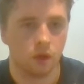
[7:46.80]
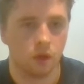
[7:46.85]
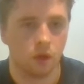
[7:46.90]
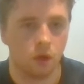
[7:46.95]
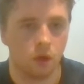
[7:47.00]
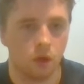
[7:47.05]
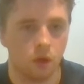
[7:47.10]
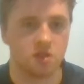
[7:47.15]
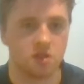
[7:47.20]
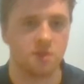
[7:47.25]

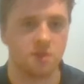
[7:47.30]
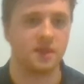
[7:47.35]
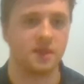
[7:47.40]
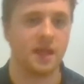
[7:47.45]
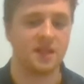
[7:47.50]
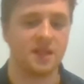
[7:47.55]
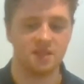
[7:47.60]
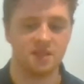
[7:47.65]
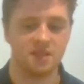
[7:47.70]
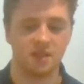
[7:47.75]
Awesome, and
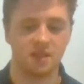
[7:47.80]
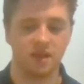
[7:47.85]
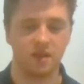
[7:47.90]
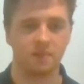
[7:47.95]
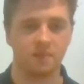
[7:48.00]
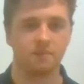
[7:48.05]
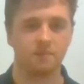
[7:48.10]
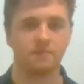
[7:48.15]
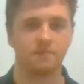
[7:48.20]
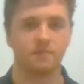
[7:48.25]
that's it there.
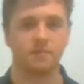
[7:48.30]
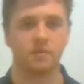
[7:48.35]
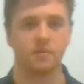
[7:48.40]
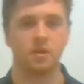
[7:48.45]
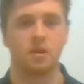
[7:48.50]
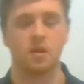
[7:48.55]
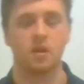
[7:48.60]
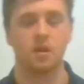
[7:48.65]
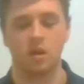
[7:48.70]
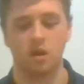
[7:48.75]

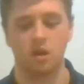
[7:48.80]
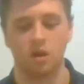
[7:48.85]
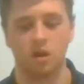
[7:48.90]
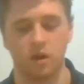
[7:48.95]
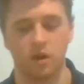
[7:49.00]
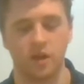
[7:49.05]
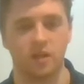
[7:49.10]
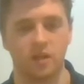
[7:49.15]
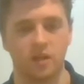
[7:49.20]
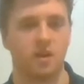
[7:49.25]
All
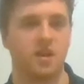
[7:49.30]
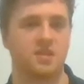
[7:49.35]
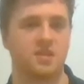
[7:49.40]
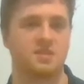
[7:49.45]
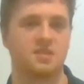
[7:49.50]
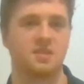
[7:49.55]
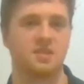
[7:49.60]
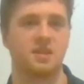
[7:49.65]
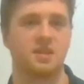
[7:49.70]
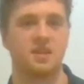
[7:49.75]
right,
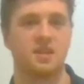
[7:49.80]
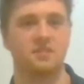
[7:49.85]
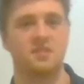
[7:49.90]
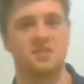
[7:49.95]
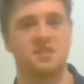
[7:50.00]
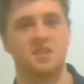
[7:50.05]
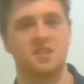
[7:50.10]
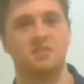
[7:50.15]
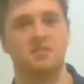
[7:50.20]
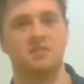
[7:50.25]
guys. So give
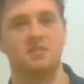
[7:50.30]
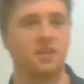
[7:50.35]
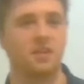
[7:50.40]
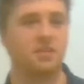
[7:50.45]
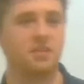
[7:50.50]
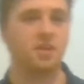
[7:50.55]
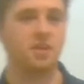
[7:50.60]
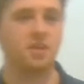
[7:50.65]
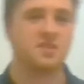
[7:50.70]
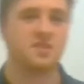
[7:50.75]
yourself another
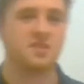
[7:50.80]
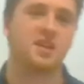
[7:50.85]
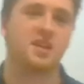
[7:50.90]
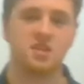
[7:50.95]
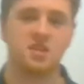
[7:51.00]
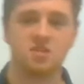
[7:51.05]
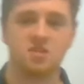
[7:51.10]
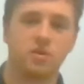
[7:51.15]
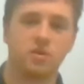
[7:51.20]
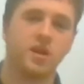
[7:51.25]
30
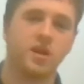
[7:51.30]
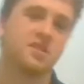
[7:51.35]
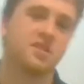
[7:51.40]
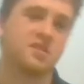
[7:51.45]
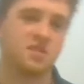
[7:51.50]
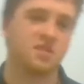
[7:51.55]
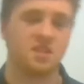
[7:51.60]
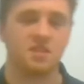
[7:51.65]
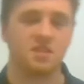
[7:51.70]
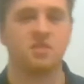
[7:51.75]
seconds
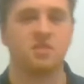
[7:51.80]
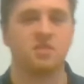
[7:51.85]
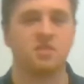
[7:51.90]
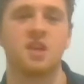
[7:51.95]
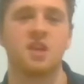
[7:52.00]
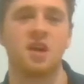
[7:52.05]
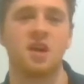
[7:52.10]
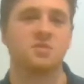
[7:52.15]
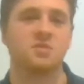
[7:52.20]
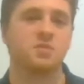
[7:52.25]
rest. Give those
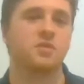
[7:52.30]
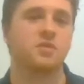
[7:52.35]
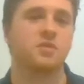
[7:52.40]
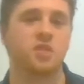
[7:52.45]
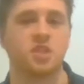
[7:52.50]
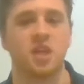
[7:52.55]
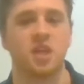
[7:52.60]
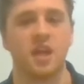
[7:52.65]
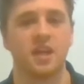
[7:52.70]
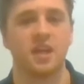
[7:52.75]
arms a bit of a
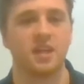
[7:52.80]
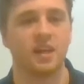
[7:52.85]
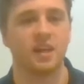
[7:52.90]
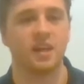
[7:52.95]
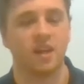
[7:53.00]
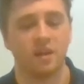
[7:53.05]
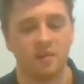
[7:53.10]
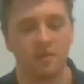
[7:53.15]
shake out.